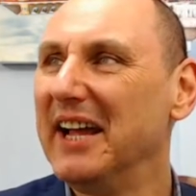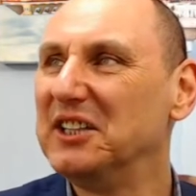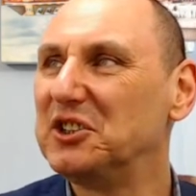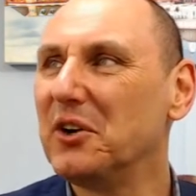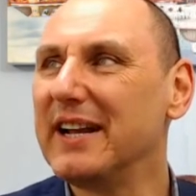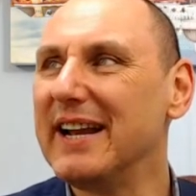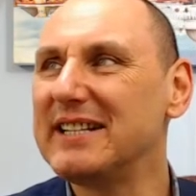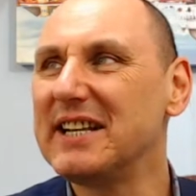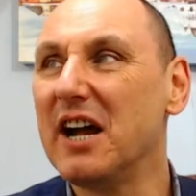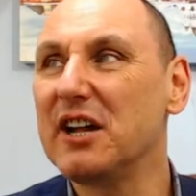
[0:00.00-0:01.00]
Enjoy your
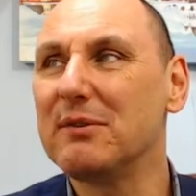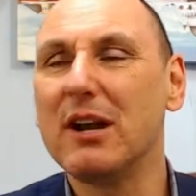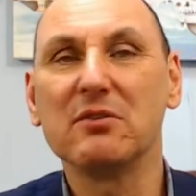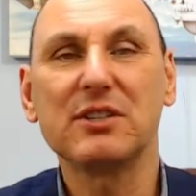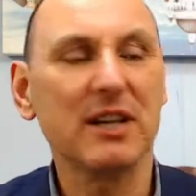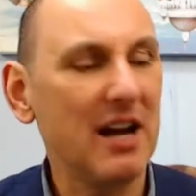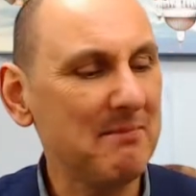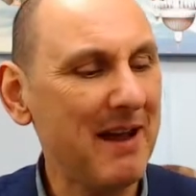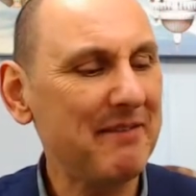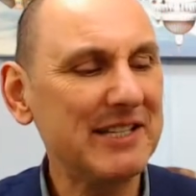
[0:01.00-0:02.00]
knitting. Are you along tonight,
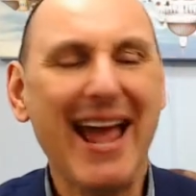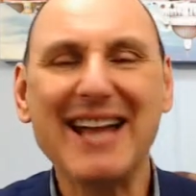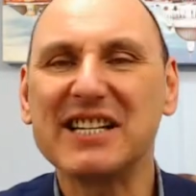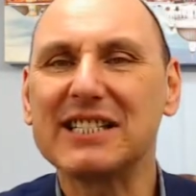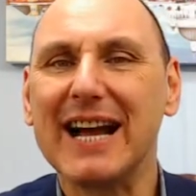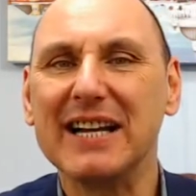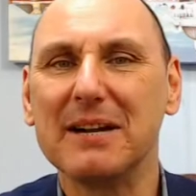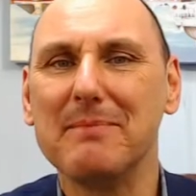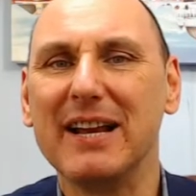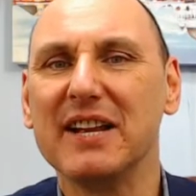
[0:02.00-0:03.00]
Mary, to entertain
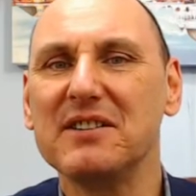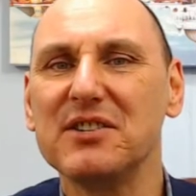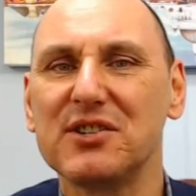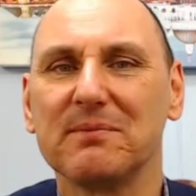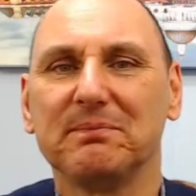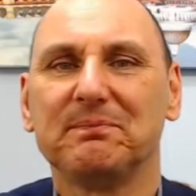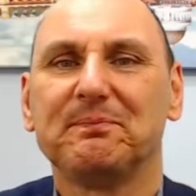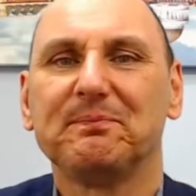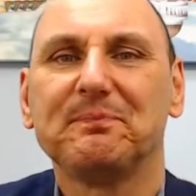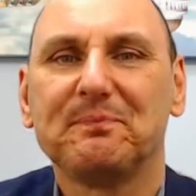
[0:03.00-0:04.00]
the millions?
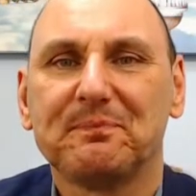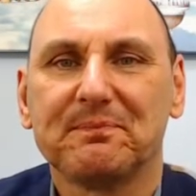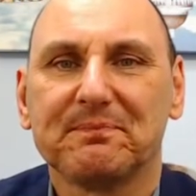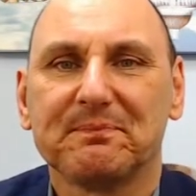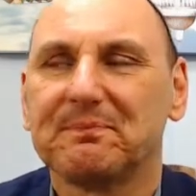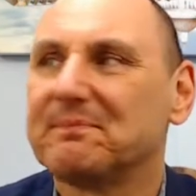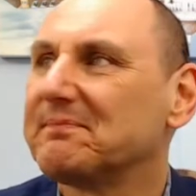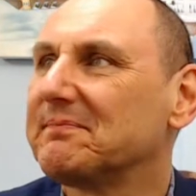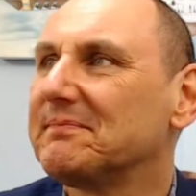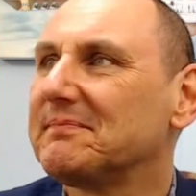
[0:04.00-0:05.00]

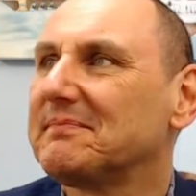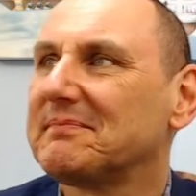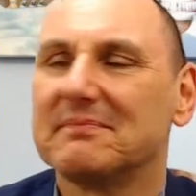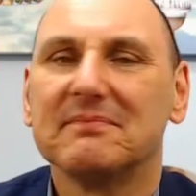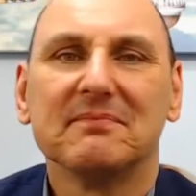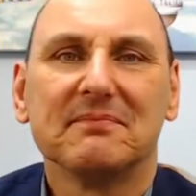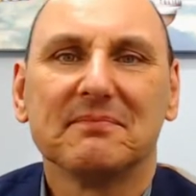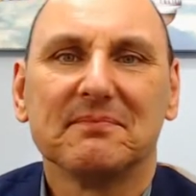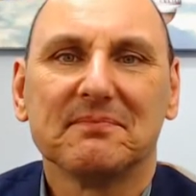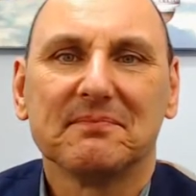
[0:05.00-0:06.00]

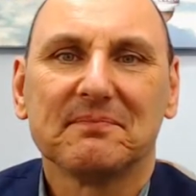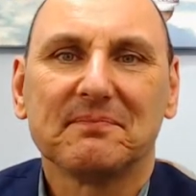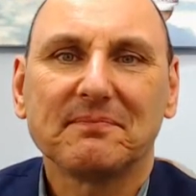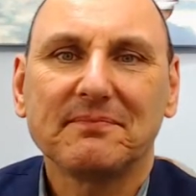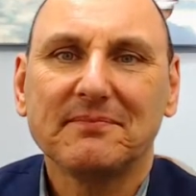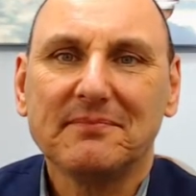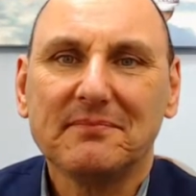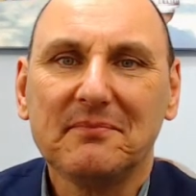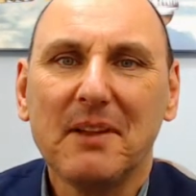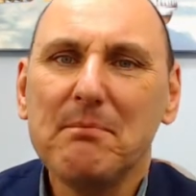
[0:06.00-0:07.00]
Might
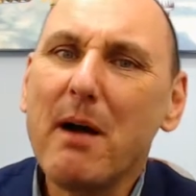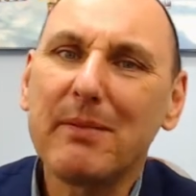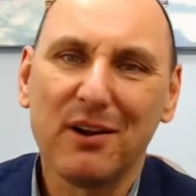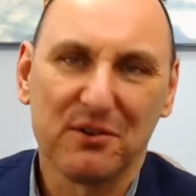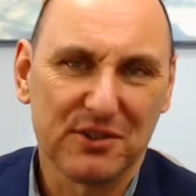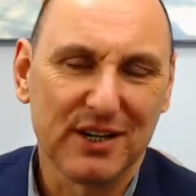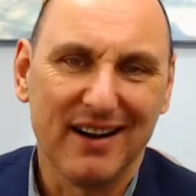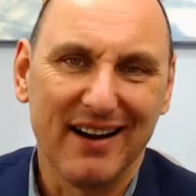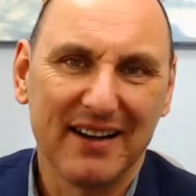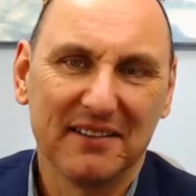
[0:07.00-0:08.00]
be. Pub along
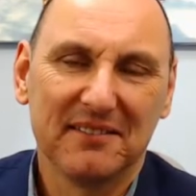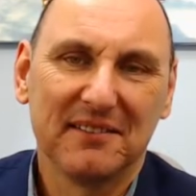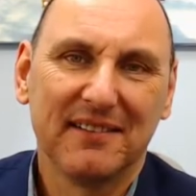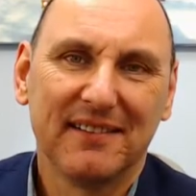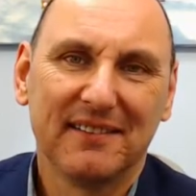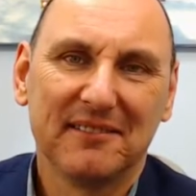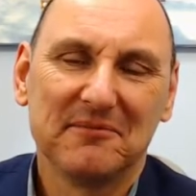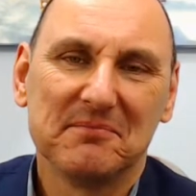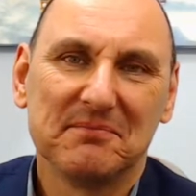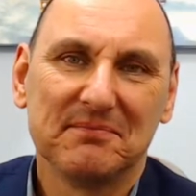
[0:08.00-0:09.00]
tonight. Might be.
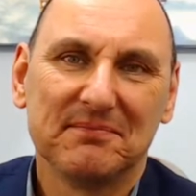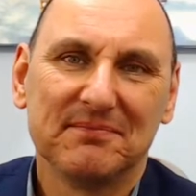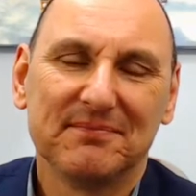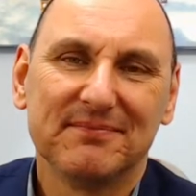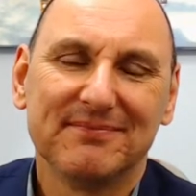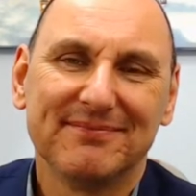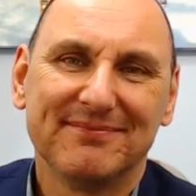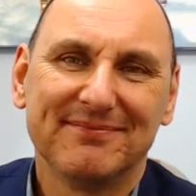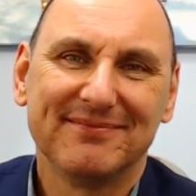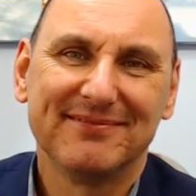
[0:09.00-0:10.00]
How much are you going
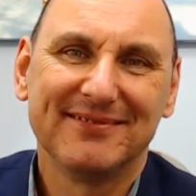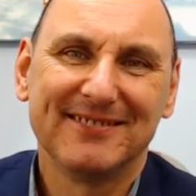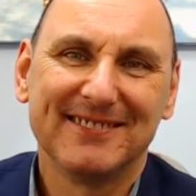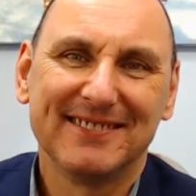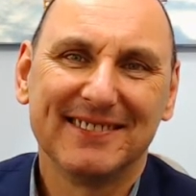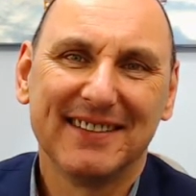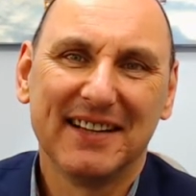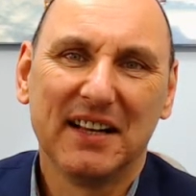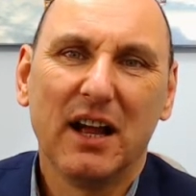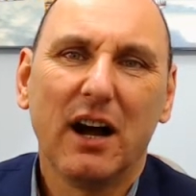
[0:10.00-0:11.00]
to pay me?
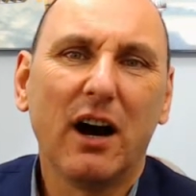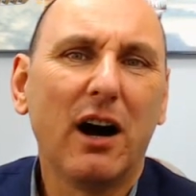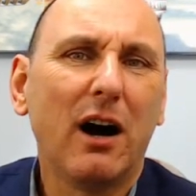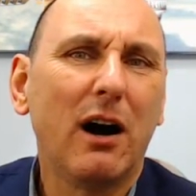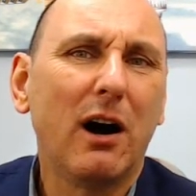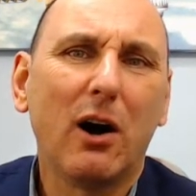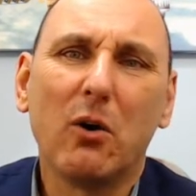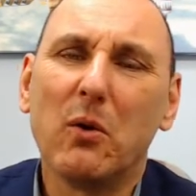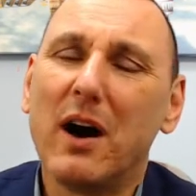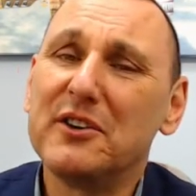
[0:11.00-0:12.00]

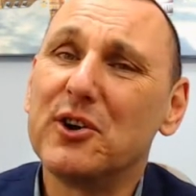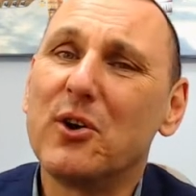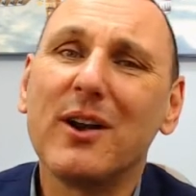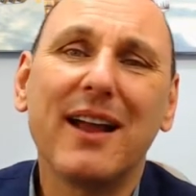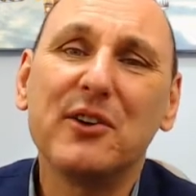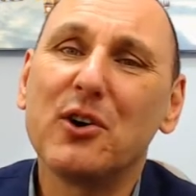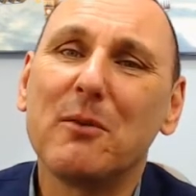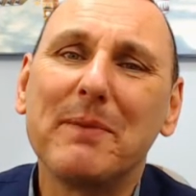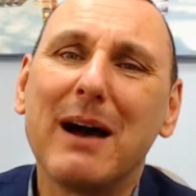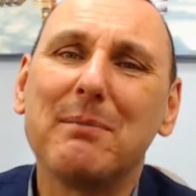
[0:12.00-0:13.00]
Oh,
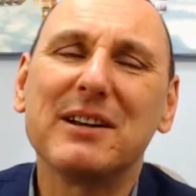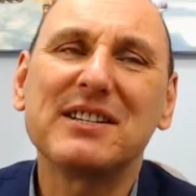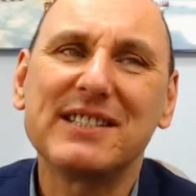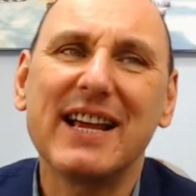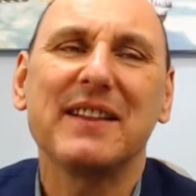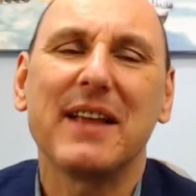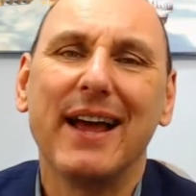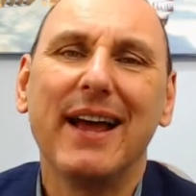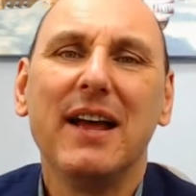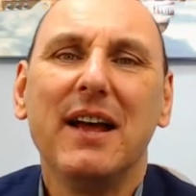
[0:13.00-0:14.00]
you'll be able to sit
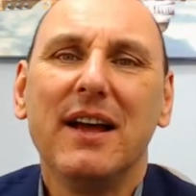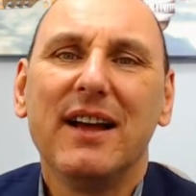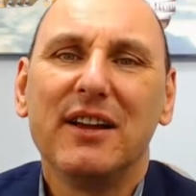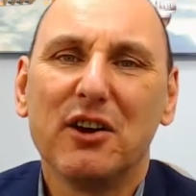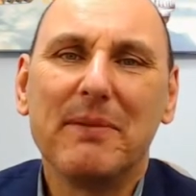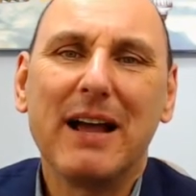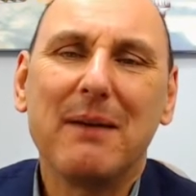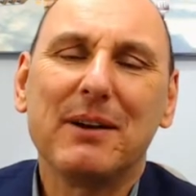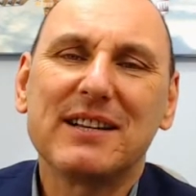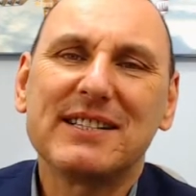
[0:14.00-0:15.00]
there. You'll be
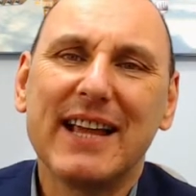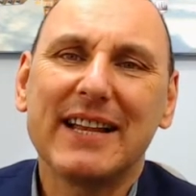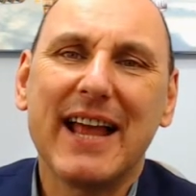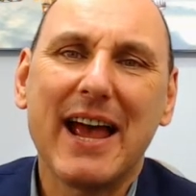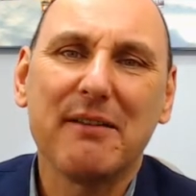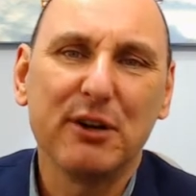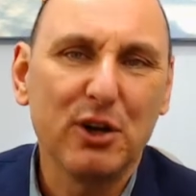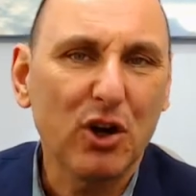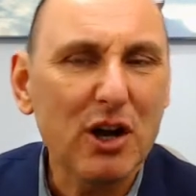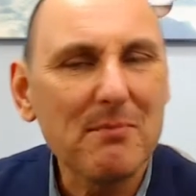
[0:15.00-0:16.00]
able to sit there and
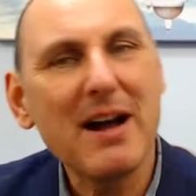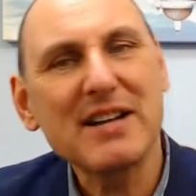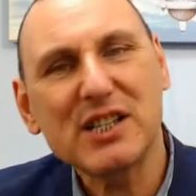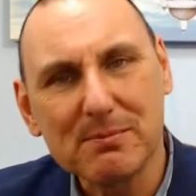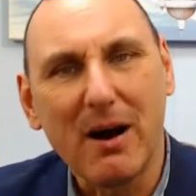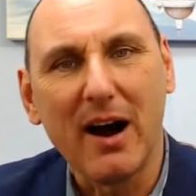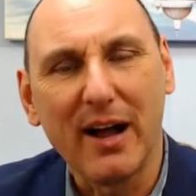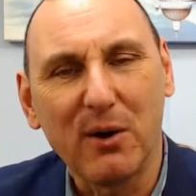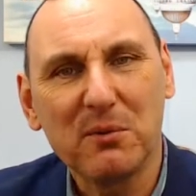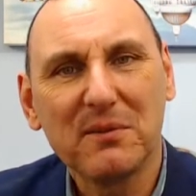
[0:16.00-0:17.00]
look at my
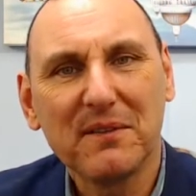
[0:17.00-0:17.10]
smile.